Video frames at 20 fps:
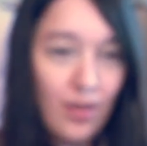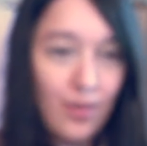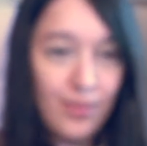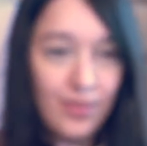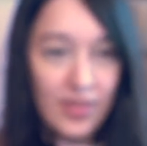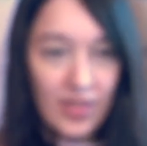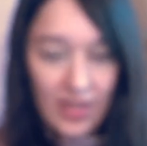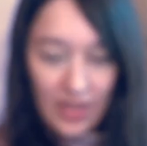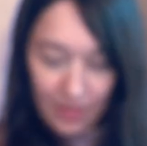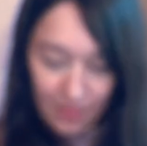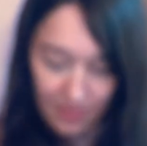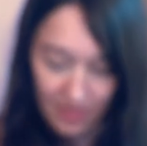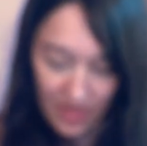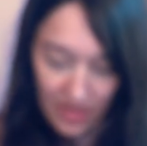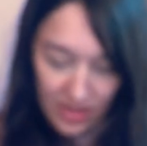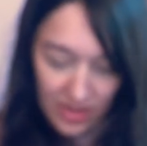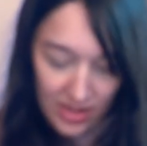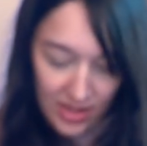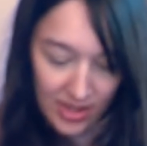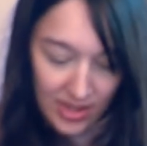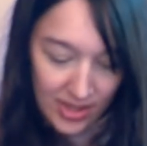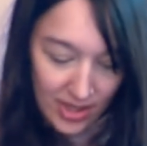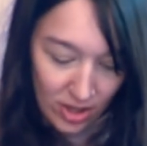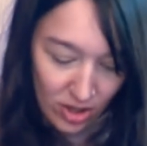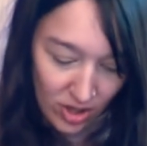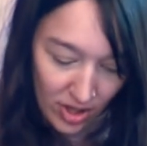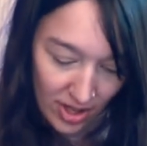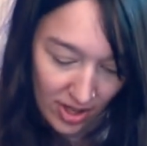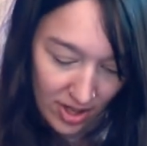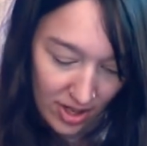Hopefully it fits. Because I
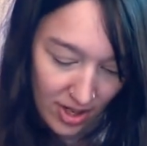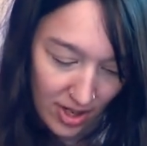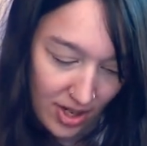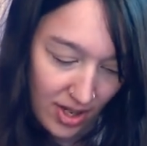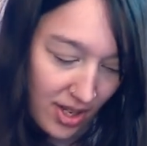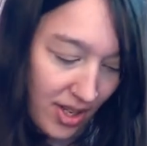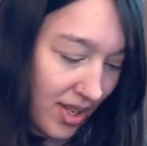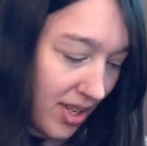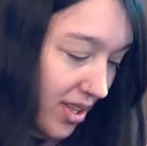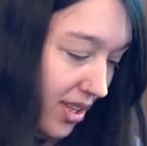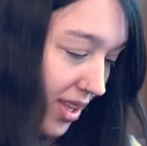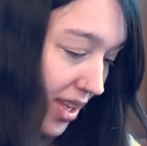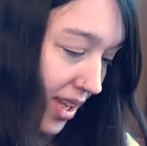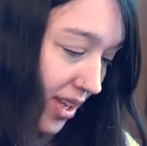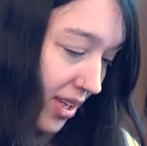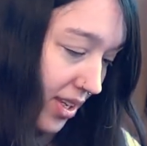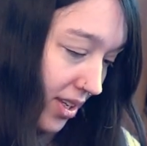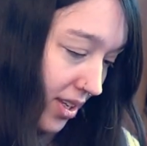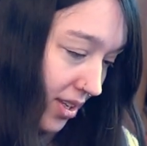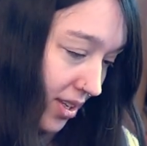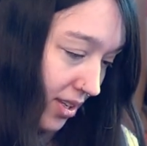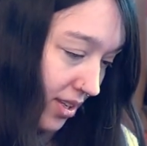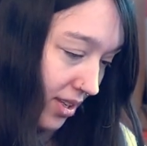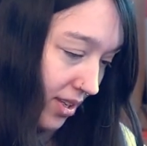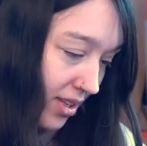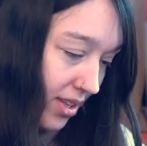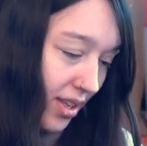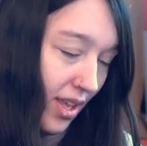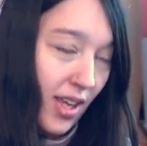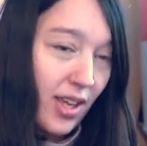tried, like,
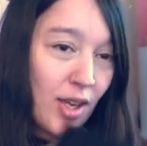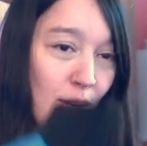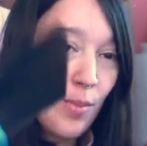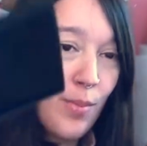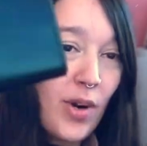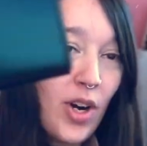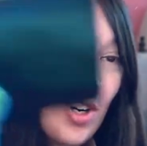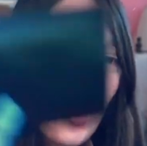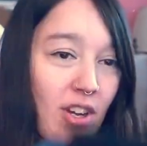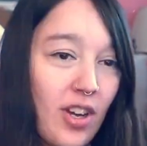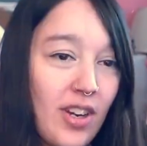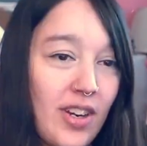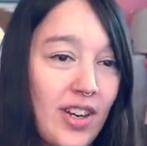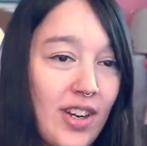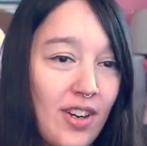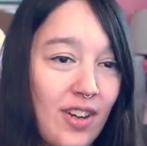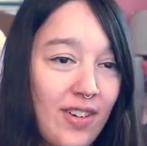I got a mark on it